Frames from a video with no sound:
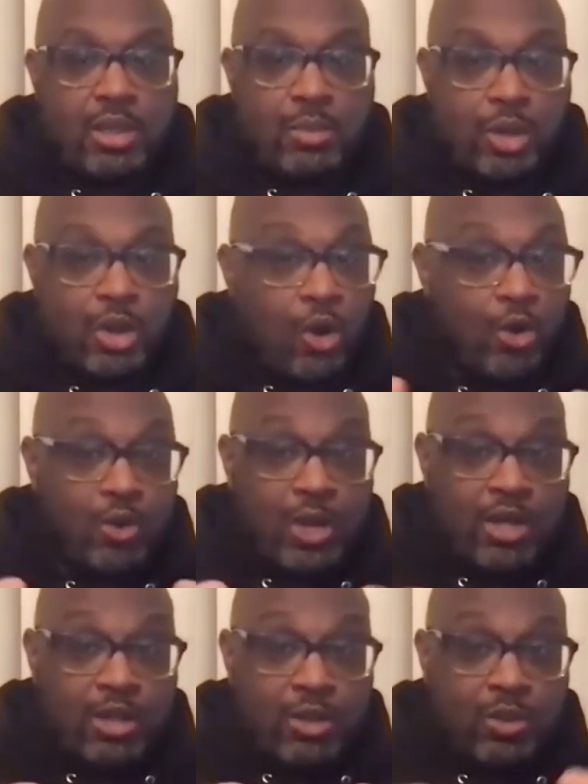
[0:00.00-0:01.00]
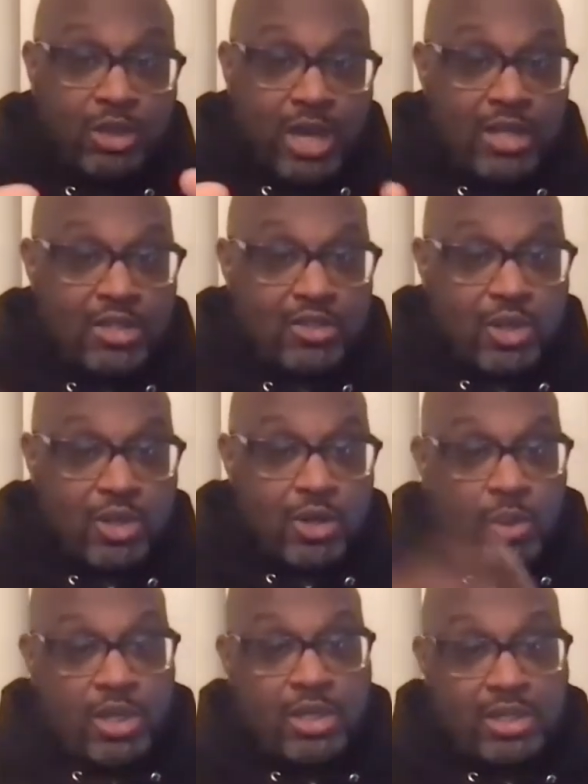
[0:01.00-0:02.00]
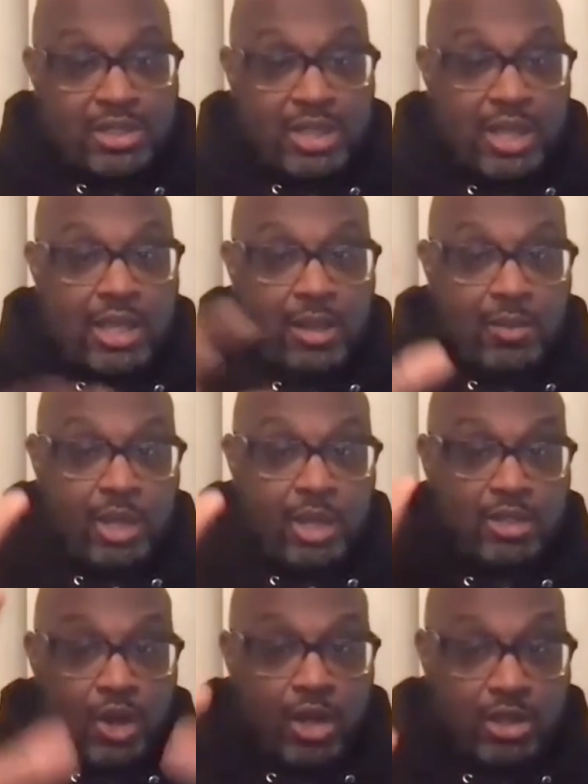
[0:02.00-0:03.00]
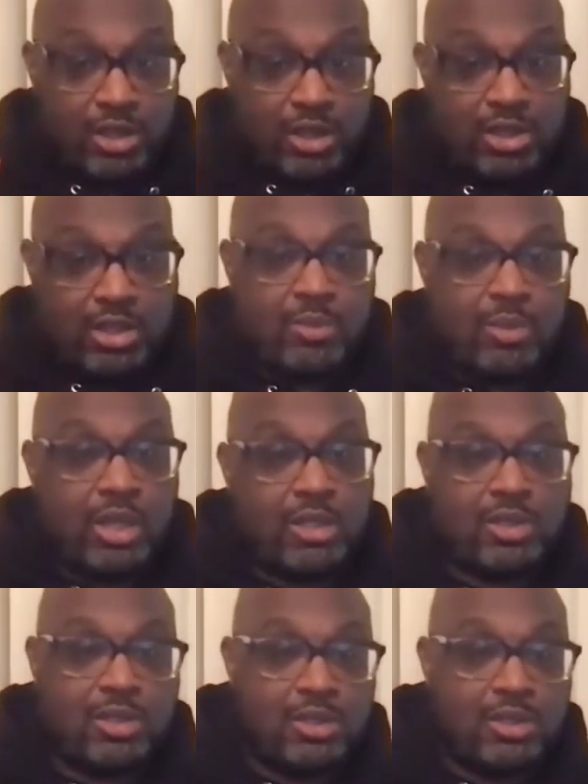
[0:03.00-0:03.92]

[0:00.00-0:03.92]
But all you got to do is concentrate on winning this game and talking to your teammates,